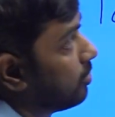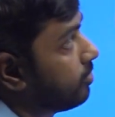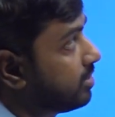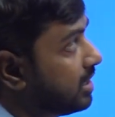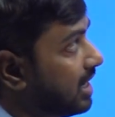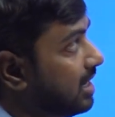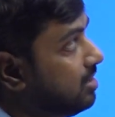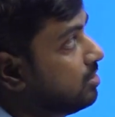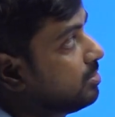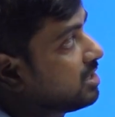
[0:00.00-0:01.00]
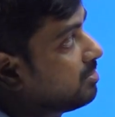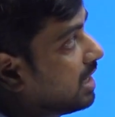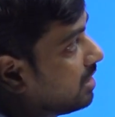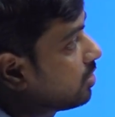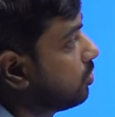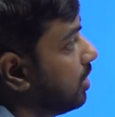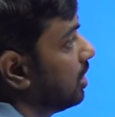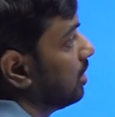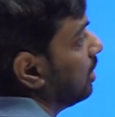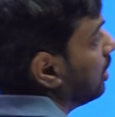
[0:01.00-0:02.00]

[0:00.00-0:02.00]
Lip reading: of second term is minus 1.